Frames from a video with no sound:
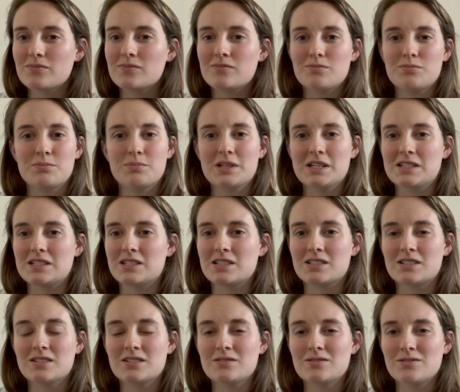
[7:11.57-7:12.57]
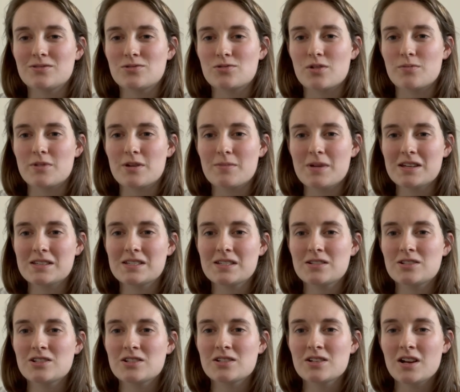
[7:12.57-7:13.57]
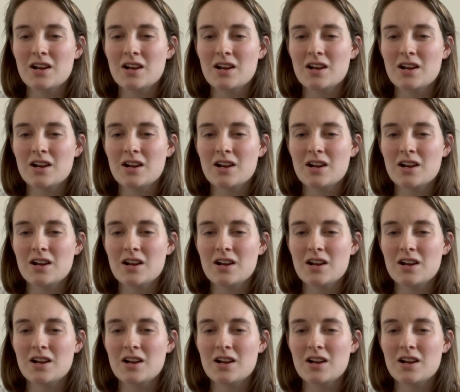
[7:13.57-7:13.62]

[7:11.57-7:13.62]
please just drop me a message.